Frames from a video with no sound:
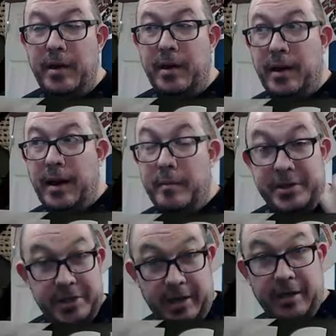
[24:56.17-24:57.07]
I'll be
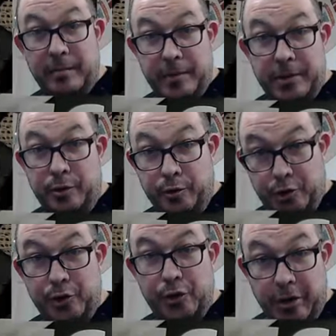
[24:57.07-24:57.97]
setting up a new
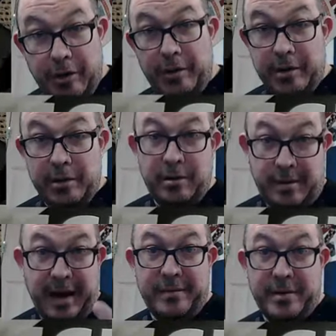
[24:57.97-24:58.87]
studio here
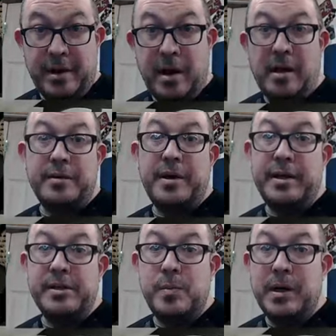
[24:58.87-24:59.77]
after the
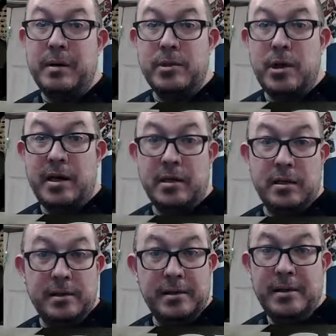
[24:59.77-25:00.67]
holidays, but I'm trying to
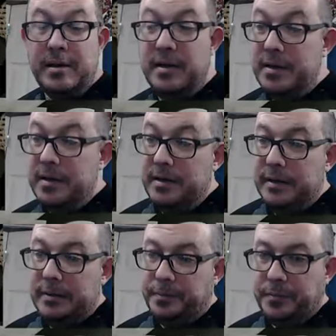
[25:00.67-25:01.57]

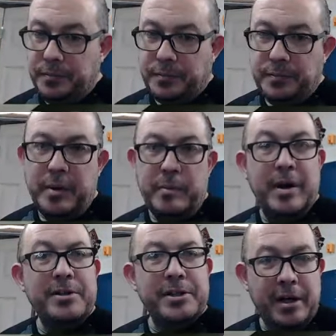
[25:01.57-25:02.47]
be
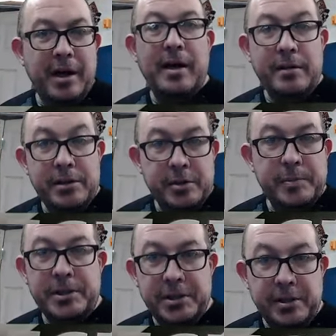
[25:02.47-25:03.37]
budget conscious, but
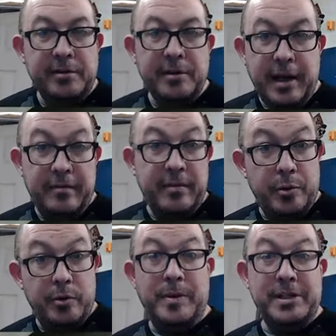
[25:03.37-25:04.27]
still kind of
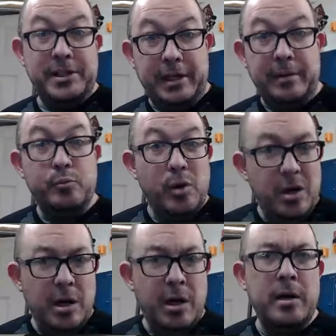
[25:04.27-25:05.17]
improve setup
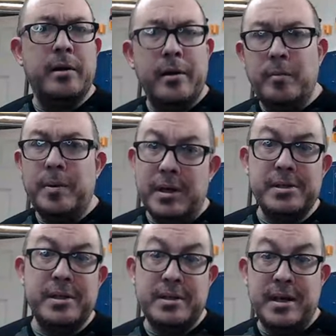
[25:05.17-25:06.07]
one little piece
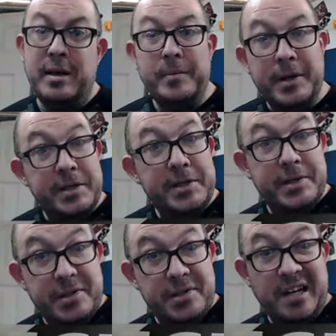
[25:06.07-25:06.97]
at a time because
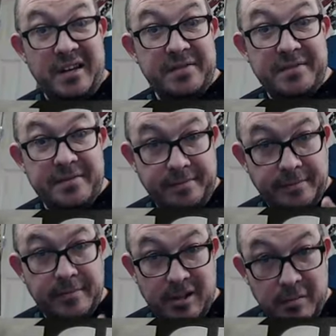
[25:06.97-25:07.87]
this stuff
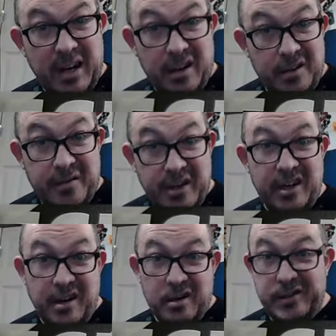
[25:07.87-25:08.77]
to make good
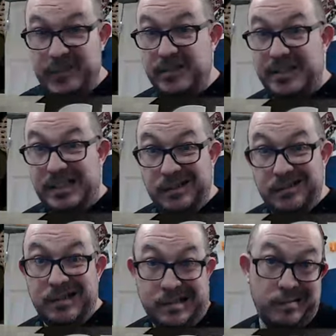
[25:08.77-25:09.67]
videos
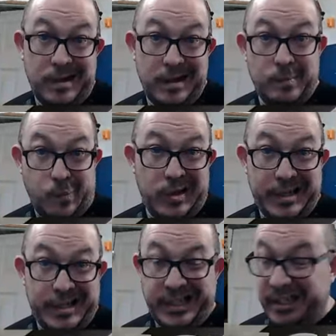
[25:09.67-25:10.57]
is kind of pricey.